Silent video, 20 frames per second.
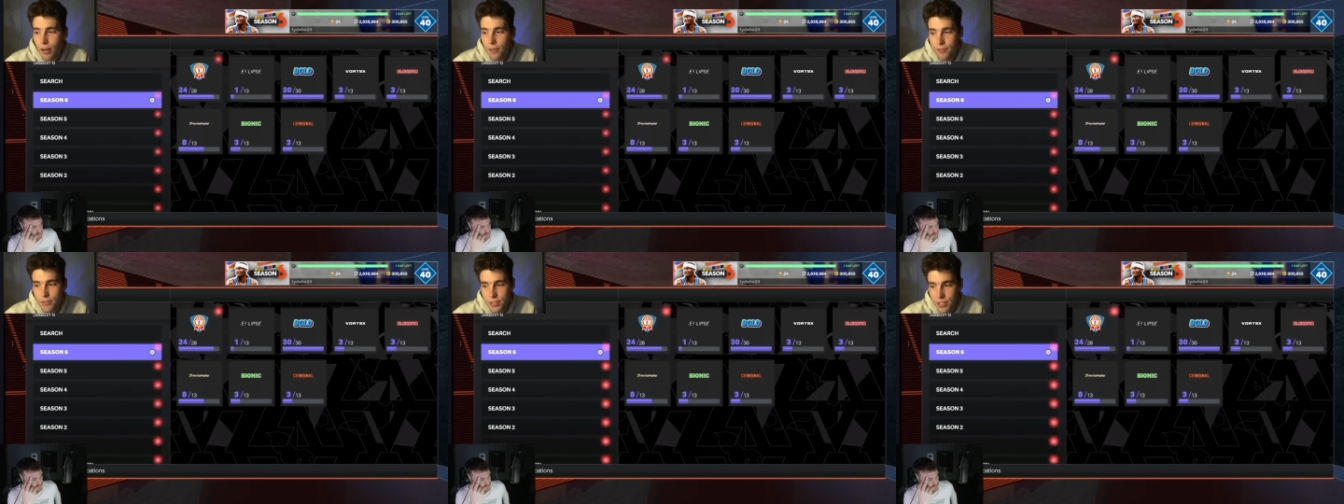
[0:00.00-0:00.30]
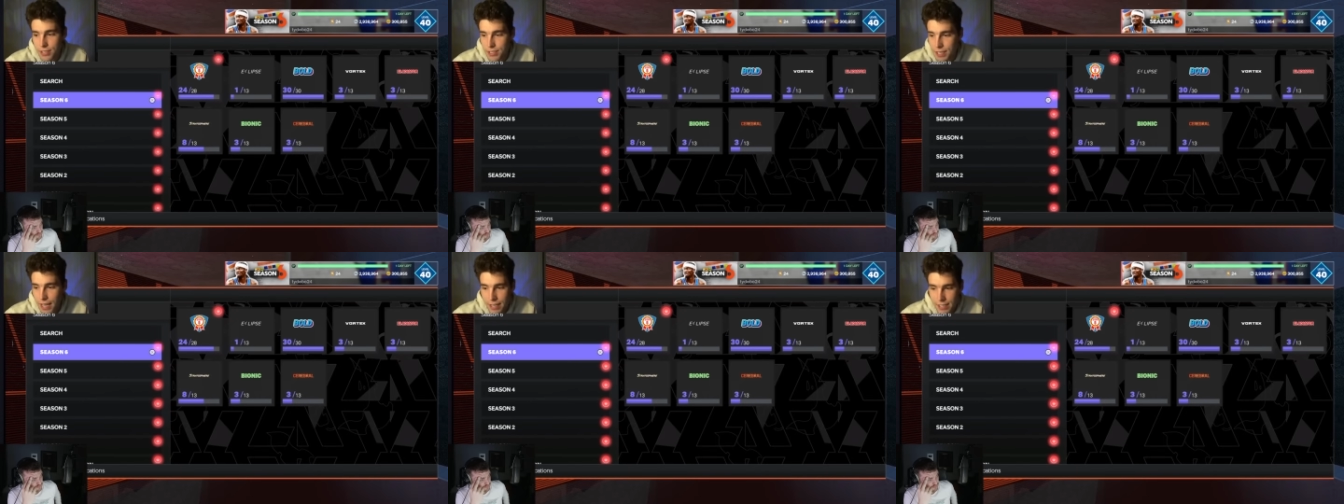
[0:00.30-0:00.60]
of
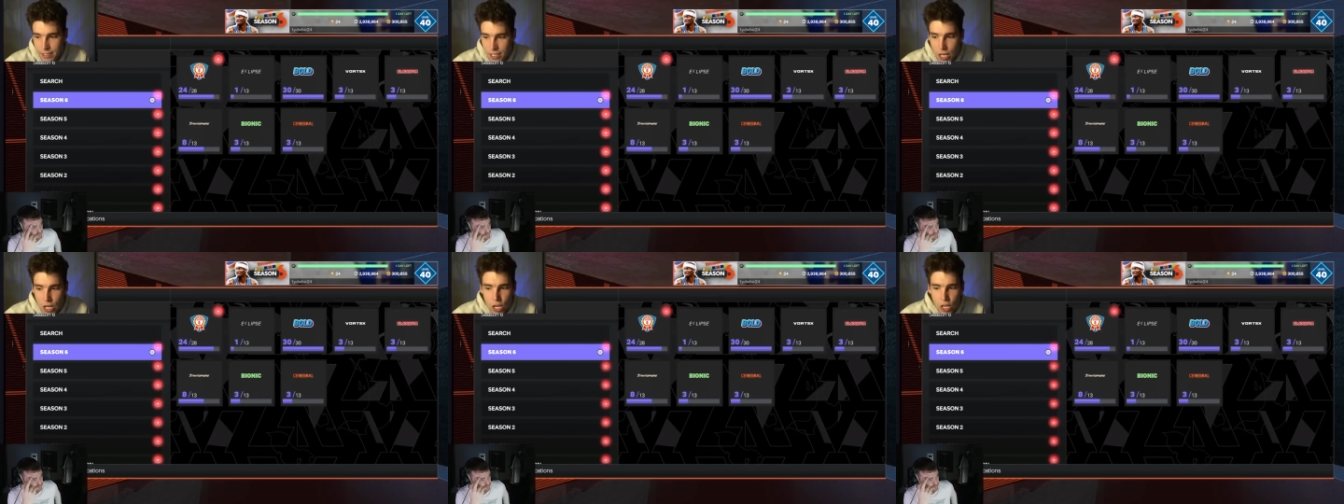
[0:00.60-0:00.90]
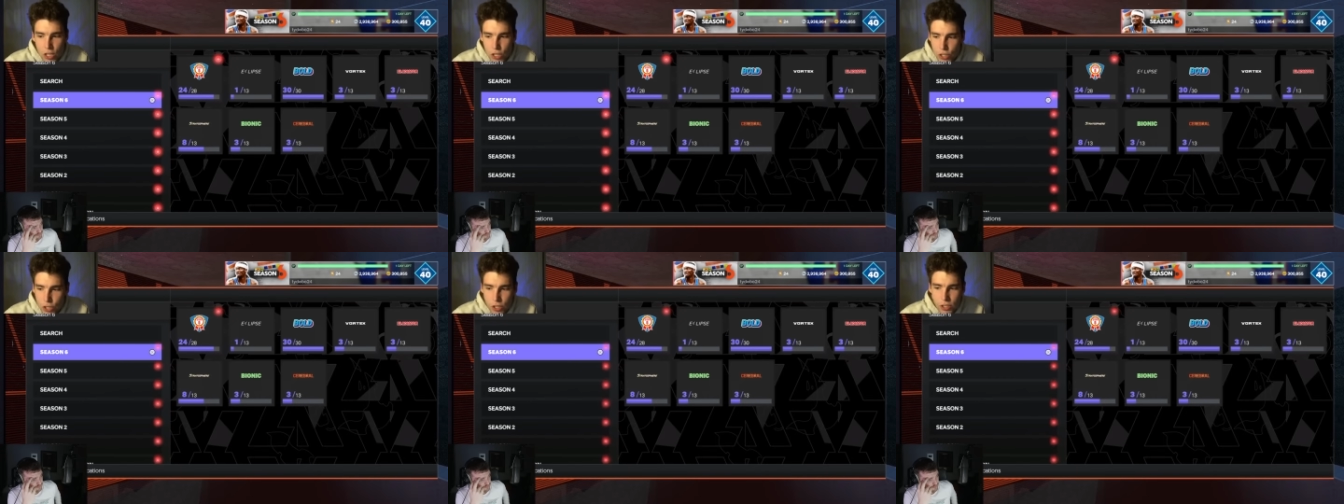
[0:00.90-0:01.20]
success
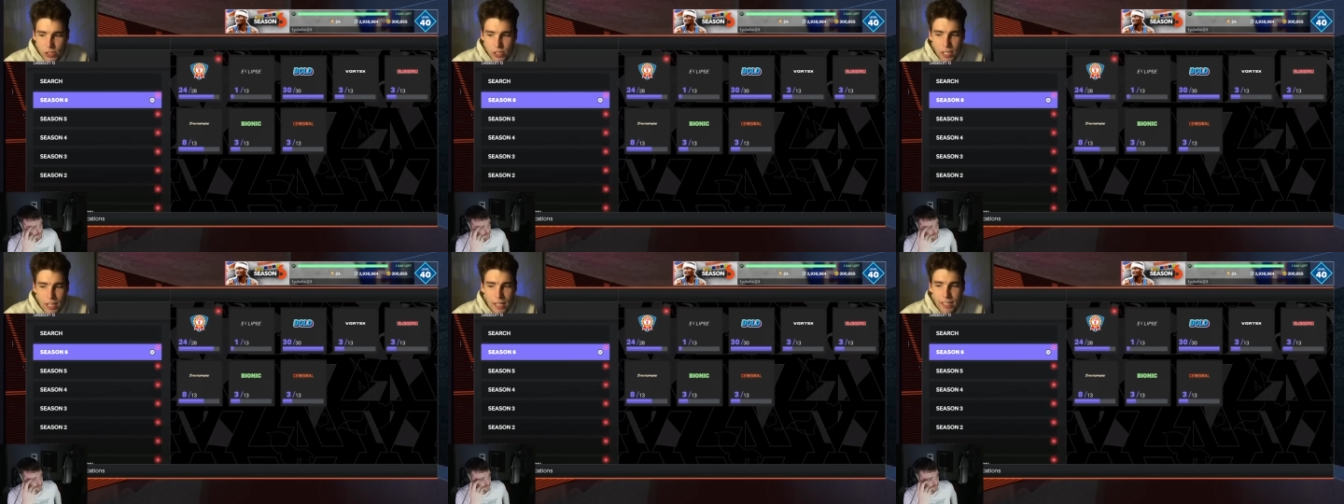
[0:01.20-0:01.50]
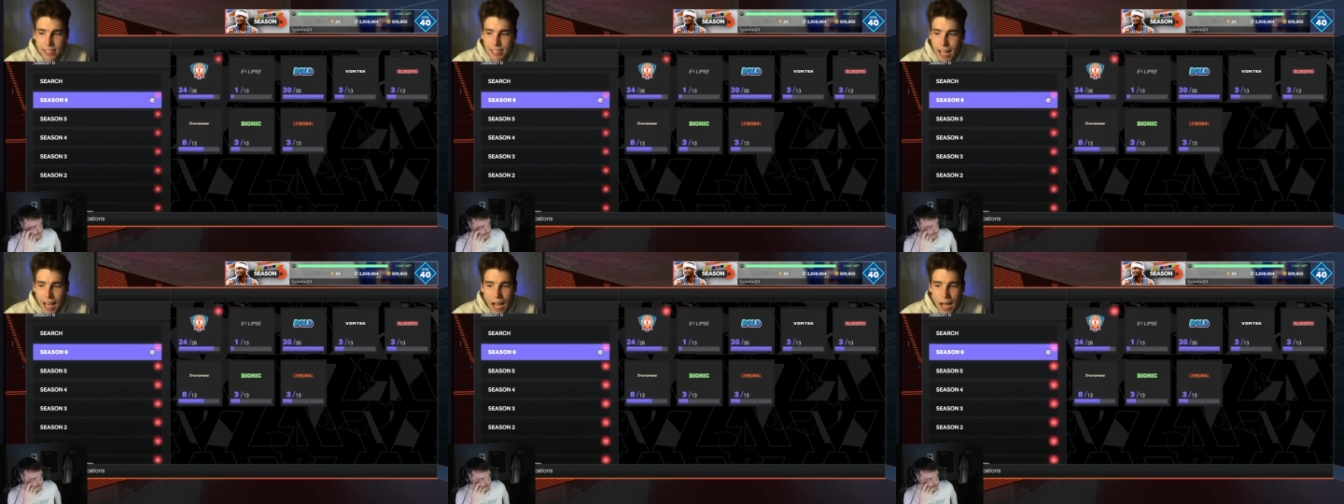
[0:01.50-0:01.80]
you're
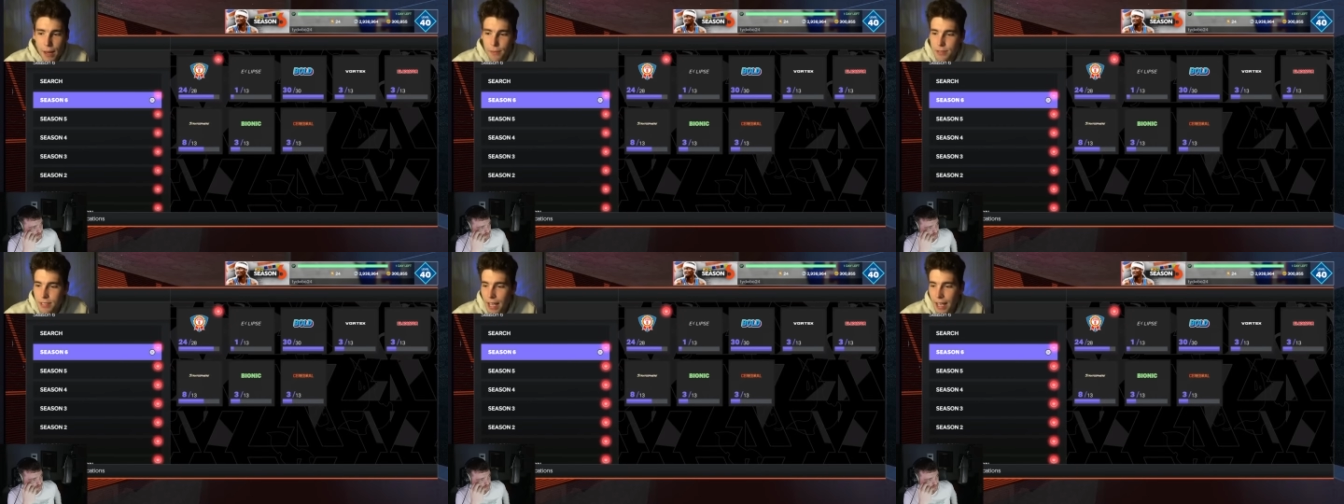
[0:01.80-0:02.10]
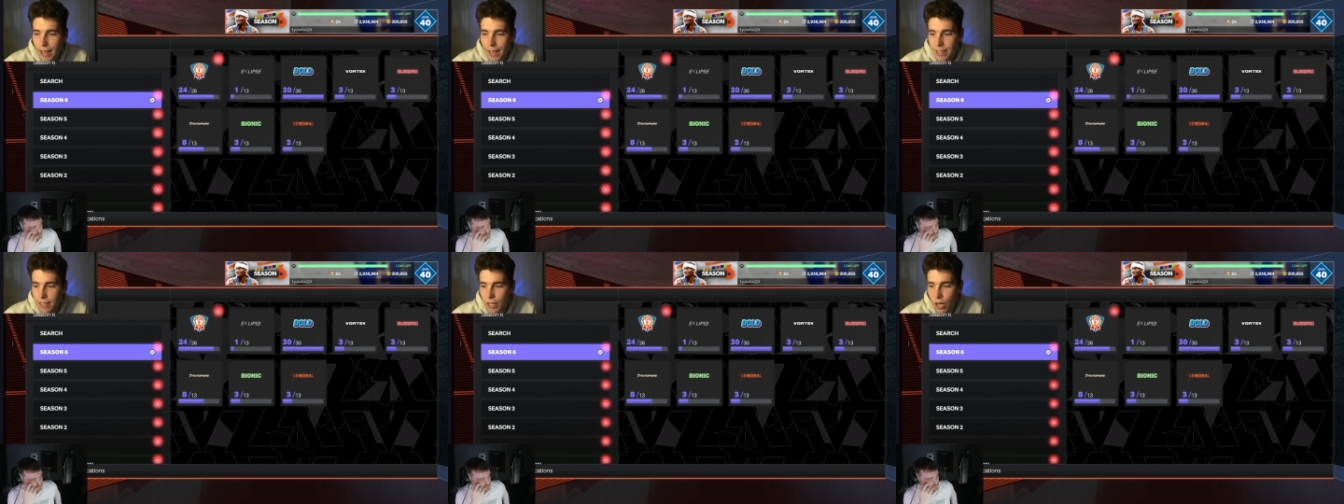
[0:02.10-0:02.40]
seeing times
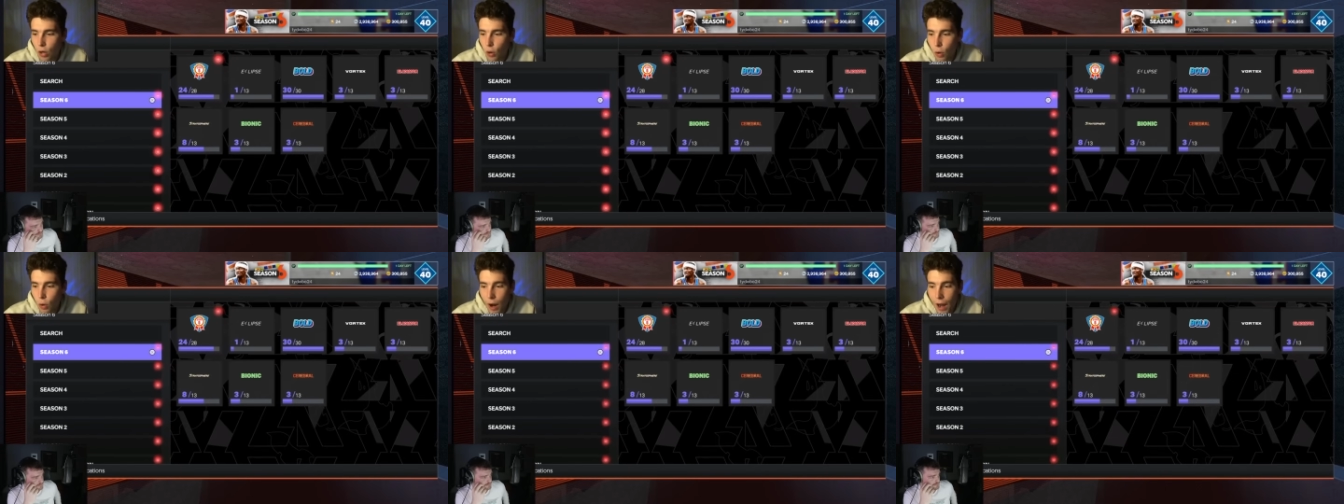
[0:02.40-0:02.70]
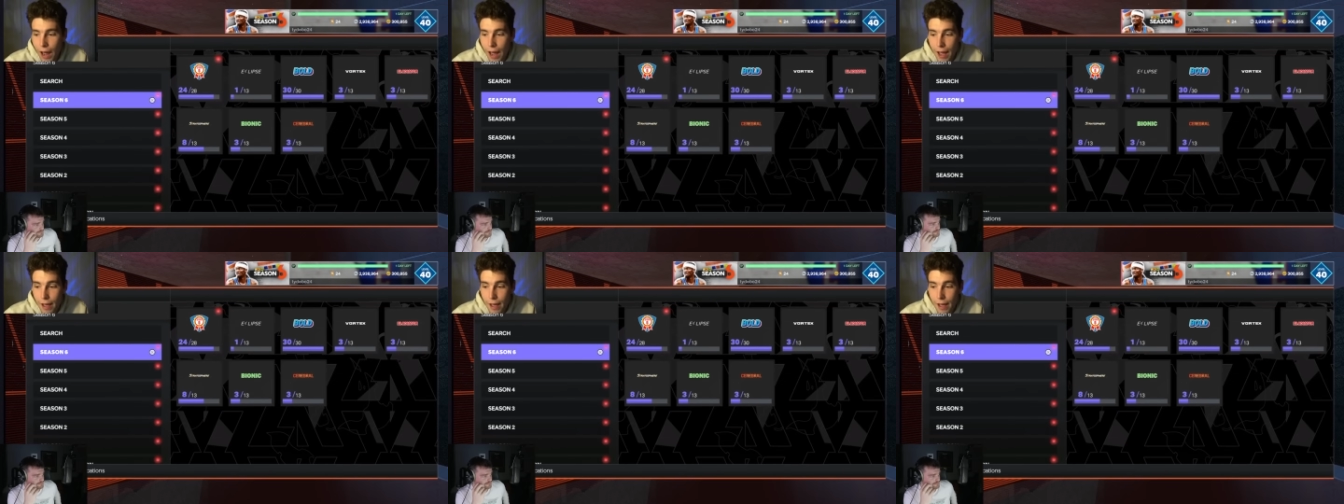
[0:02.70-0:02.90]
that you know